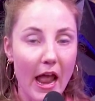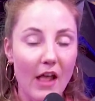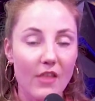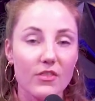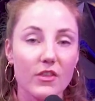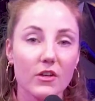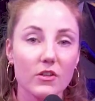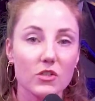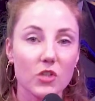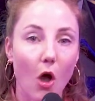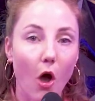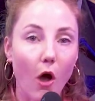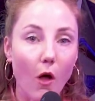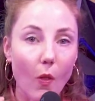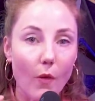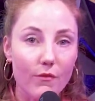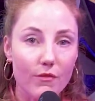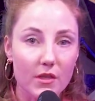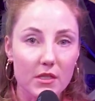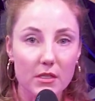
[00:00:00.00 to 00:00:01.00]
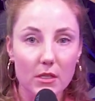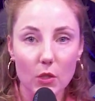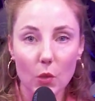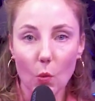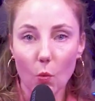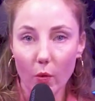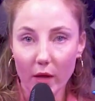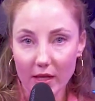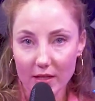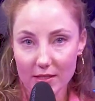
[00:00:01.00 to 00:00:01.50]
There's all of these little
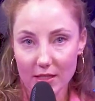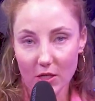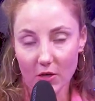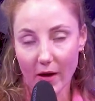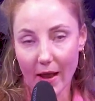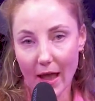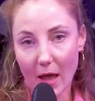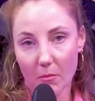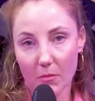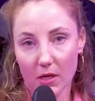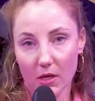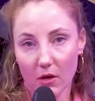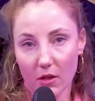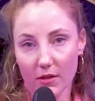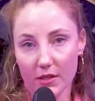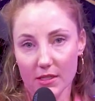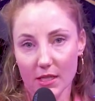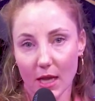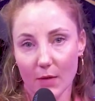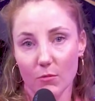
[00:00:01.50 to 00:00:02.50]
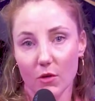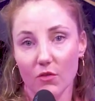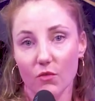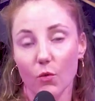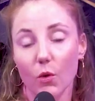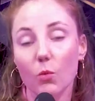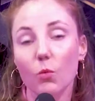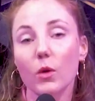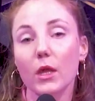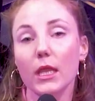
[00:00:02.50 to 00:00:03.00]
winks that are happening all the time if
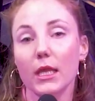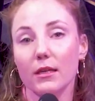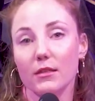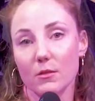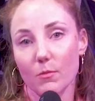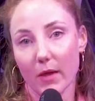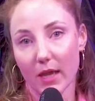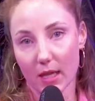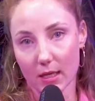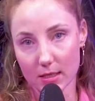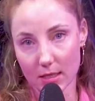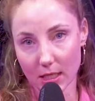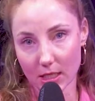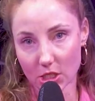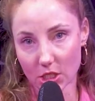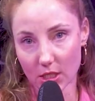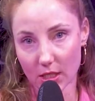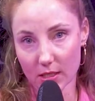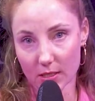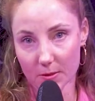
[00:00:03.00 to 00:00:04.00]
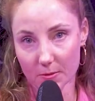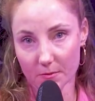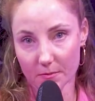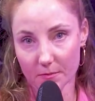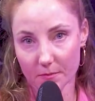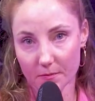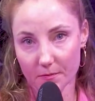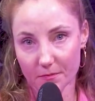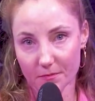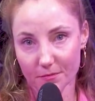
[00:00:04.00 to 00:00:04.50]
we're willing to pay attention.
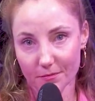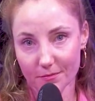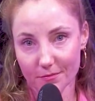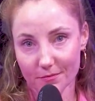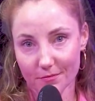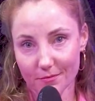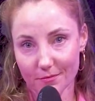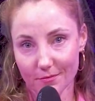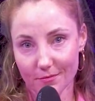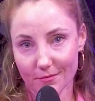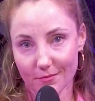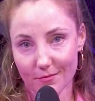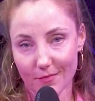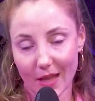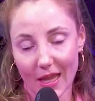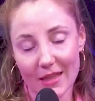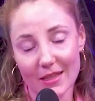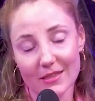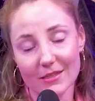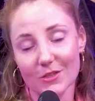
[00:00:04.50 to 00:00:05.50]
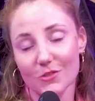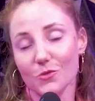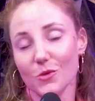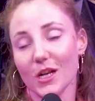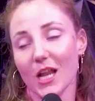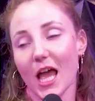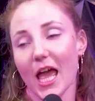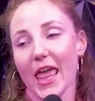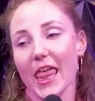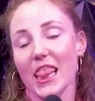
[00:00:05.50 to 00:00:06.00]
And this is what
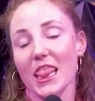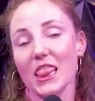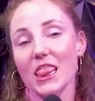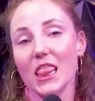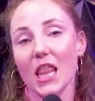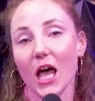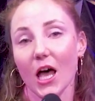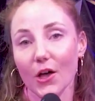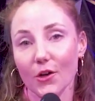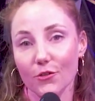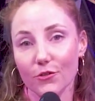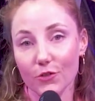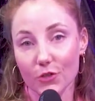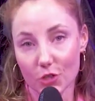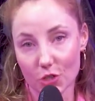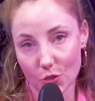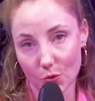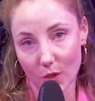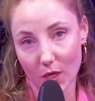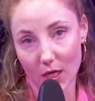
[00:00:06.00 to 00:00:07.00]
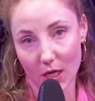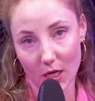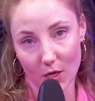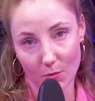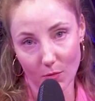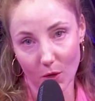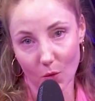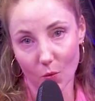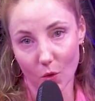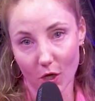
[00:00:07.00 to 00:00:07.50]
I love doing in
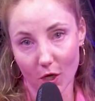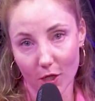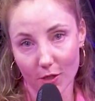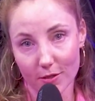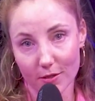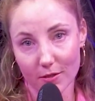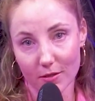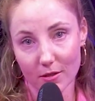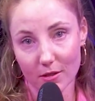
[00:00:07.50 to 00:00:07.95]
my world.